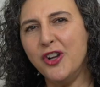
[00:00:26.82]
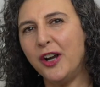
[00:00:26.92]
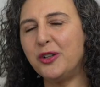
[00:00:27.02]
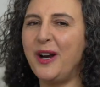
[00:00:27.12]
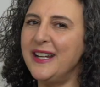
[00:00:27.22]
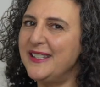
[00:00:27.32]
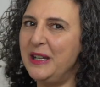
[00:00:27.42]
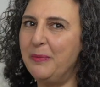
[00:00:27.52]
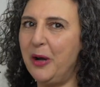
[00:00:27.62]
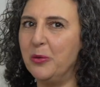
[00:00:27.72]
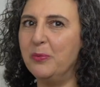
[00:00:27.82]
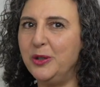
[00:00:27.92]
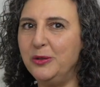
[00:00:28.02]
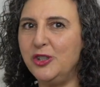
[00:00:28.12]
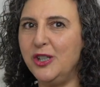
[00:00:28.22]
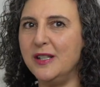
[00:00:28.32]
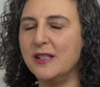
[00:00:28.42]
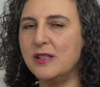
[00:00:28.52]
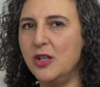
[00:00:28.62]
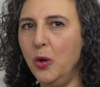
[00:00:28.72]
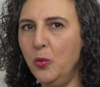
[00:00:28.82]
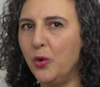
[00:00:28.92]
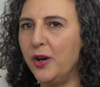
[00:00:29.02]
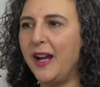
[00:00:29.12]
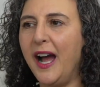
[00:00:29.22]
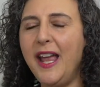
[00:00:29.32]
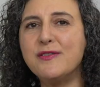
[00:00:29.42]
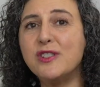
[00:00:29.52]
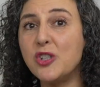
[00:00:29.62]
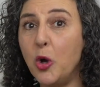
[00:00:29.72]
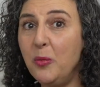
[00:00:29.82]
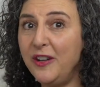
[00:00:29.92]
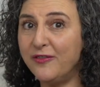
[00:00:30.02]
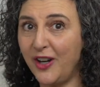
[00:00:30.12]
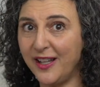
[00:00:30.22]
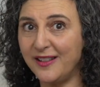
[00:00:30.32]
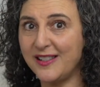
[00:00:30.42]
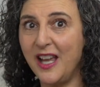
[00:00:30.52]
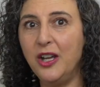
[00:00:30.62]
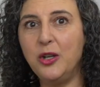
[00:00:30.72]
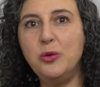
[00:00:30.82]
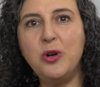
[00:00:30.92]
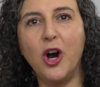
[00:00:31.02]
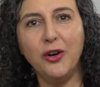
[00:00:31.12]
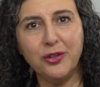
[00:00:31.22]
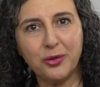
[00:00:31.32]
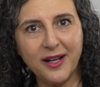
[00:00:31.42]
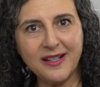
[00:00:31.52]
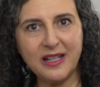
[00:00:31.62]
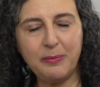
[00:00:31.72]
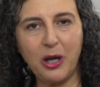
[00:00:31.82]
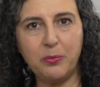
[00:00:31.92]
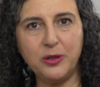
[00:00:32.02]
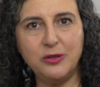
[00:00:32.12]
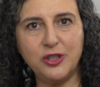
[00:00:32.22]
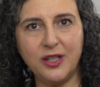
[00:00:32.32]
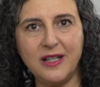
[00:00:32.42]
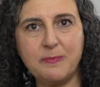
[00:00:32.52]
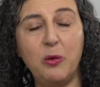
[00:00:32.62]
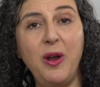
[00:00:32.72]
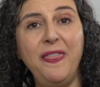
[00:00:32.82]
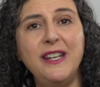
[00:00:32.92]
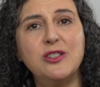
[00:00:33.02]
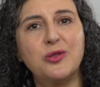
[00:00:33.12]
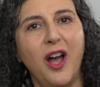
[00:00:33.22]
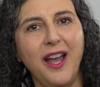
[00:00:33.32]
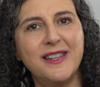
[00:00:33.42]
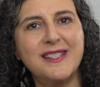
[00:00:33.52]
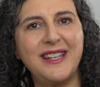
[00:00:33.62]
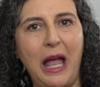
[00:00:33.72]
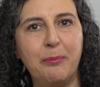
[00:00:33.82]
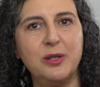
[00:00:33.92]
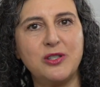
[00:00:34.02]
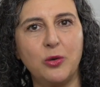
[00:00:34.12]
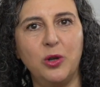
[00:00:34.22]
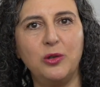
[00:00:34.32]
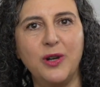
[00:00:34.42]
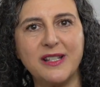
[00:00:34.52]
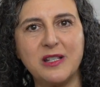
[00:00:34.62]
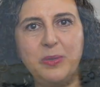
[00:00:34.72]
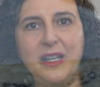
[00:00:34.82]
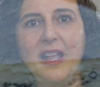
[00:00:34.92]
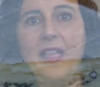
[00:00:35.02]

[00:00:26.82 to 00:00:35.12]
not crazy about blue cheeses, don't worry. I have so many friends who aren't crazy about blue cheese, but when they try this Cambozola recipe,